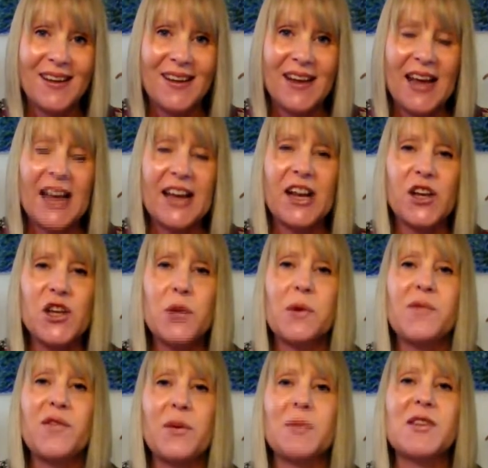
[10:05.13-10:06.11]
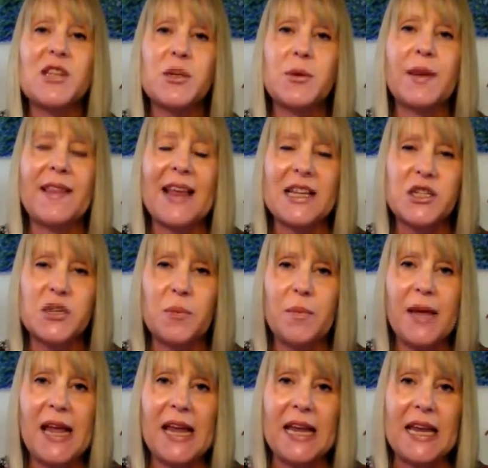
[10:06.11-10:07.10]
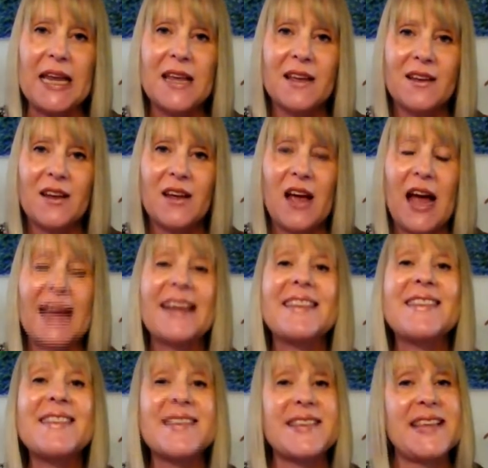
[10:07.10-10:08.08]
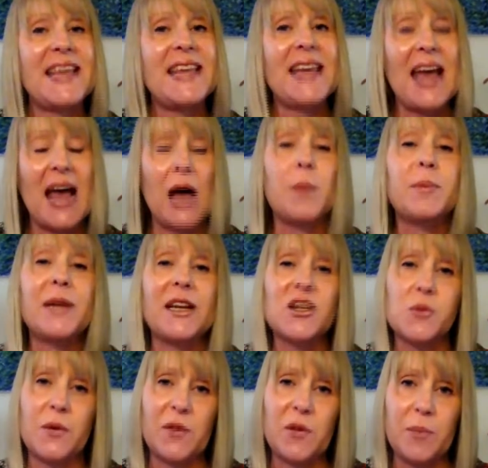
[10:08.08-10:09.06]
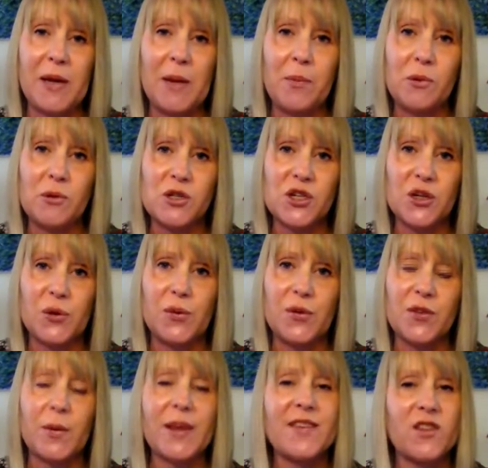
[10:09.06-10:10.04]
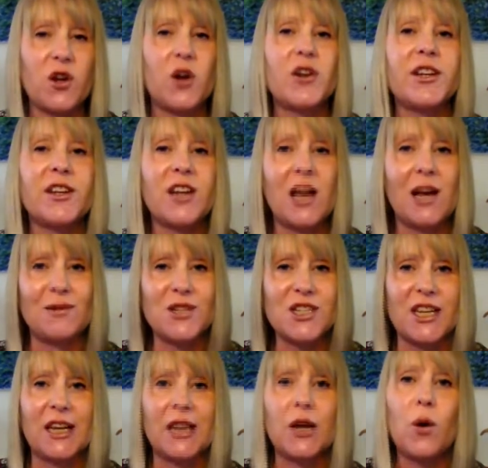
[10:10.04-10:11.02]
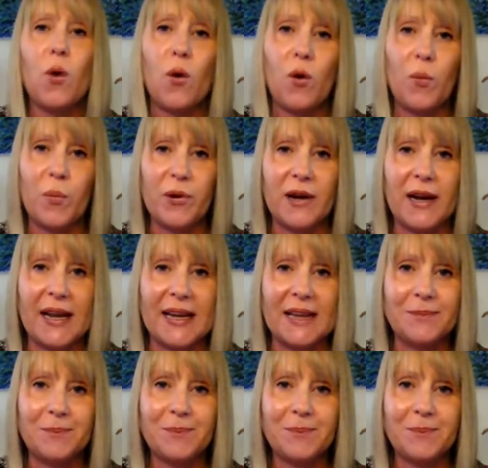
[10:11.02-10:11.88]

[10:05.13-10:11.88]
And I knew if it was doing that to me, I could see it happening to other people too. So I started coaching corporately.